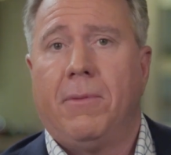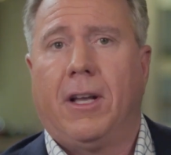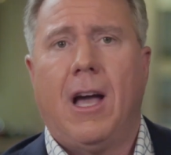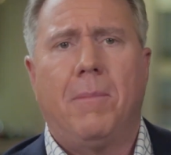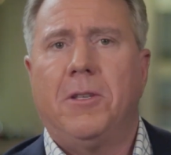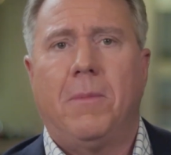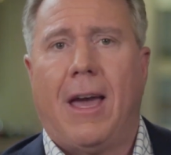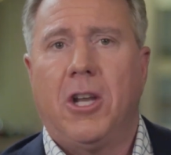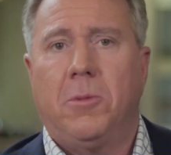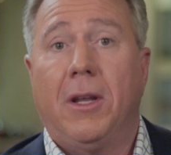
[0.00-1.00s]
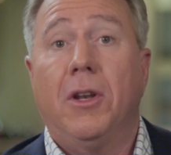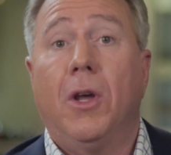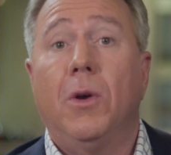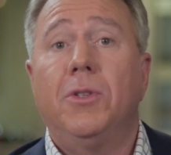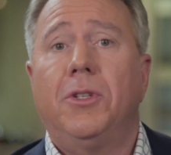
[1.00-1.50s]
The company's management
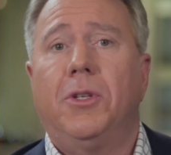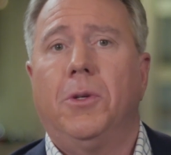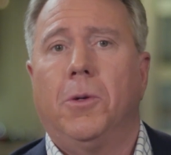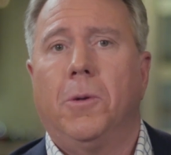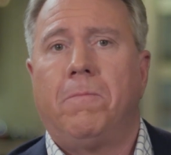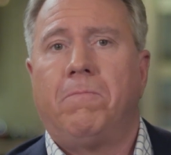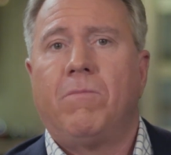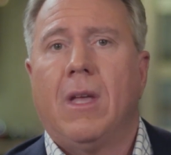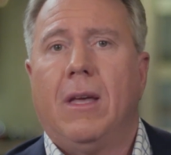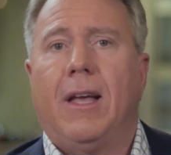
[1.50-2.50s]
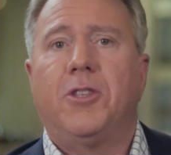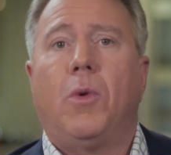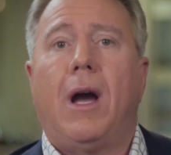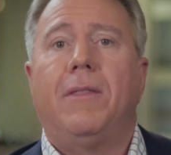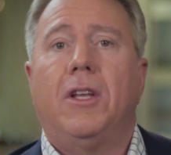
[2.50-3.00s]
knows it too. That's
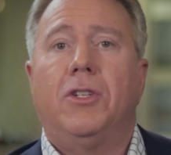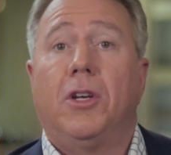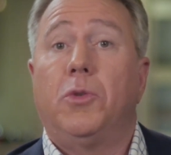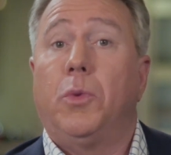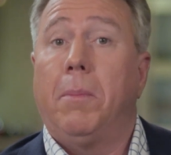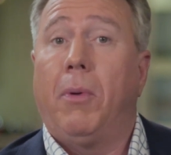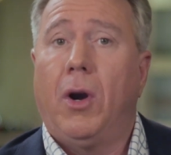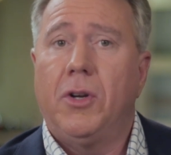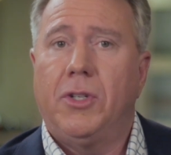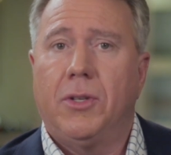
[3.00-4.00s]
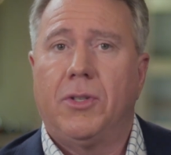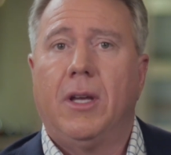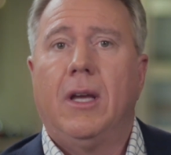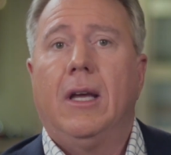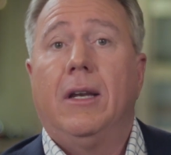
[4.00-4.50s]
why they just repurchased
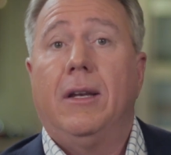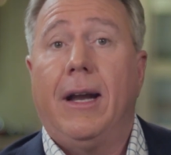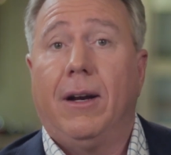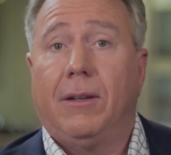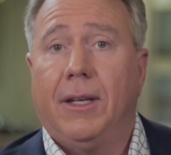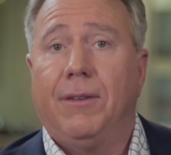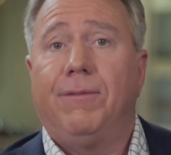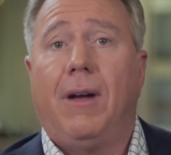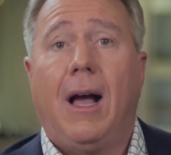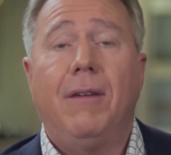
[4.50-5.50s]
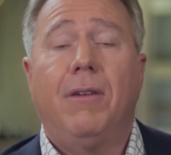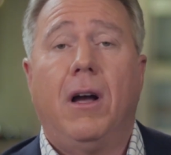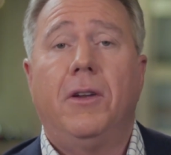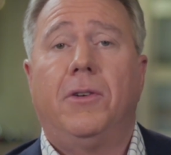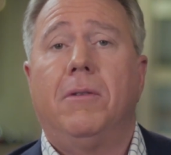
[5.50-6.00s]
nearly
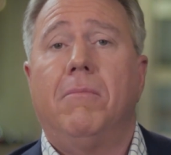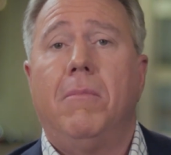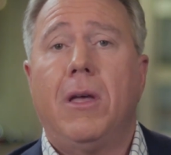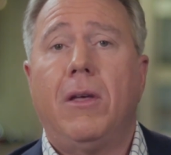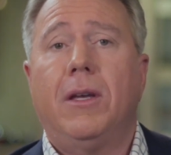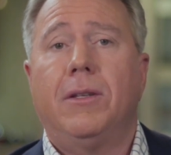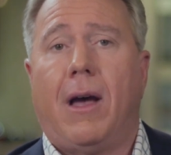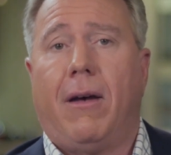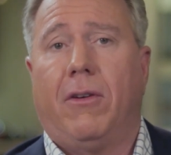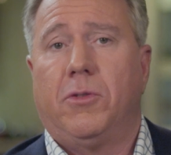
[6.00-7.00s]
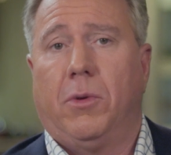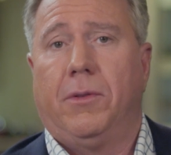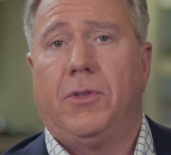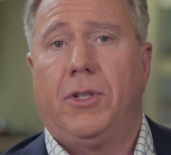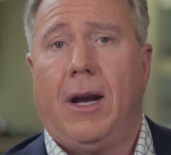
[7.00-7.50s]
$500 million worth
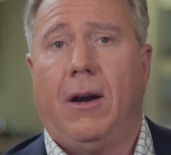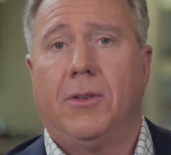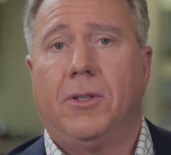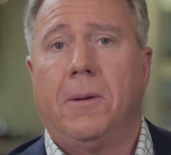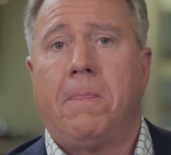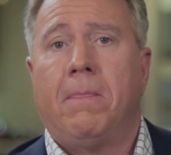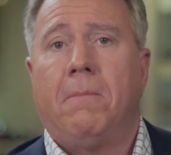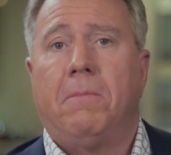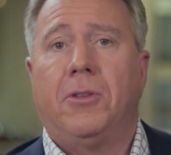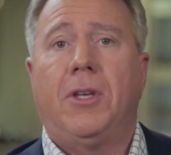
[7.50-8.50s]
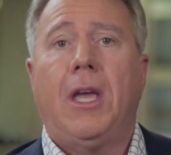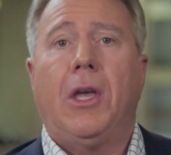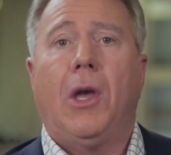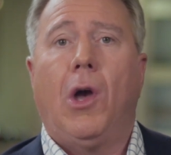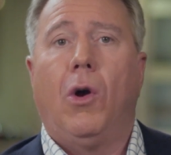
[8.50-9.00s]
of shares. The
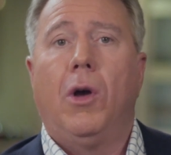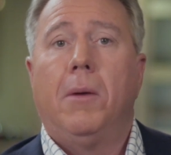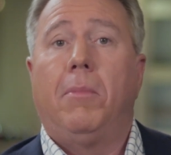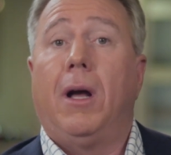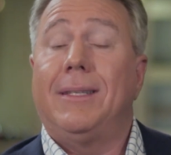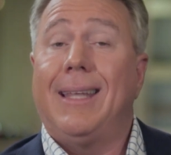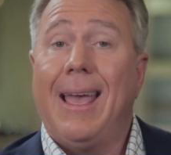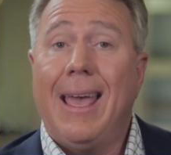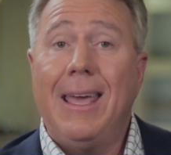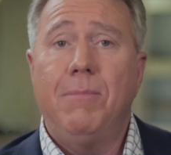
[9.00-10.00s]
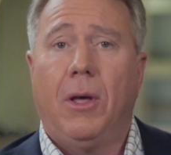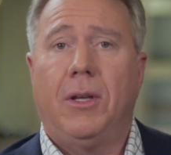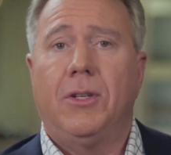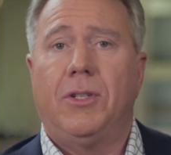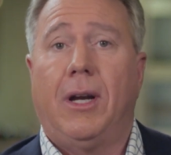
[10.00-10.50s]
CEO bought 10
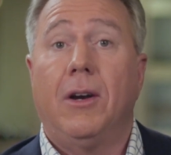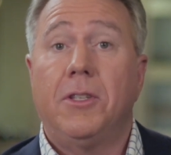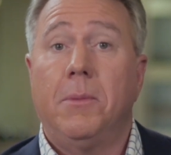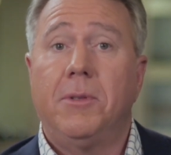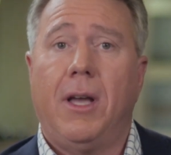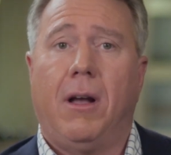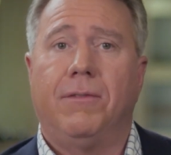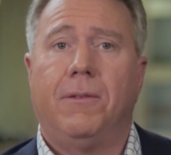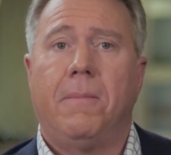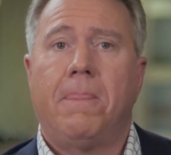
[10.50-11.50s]
million shares himself,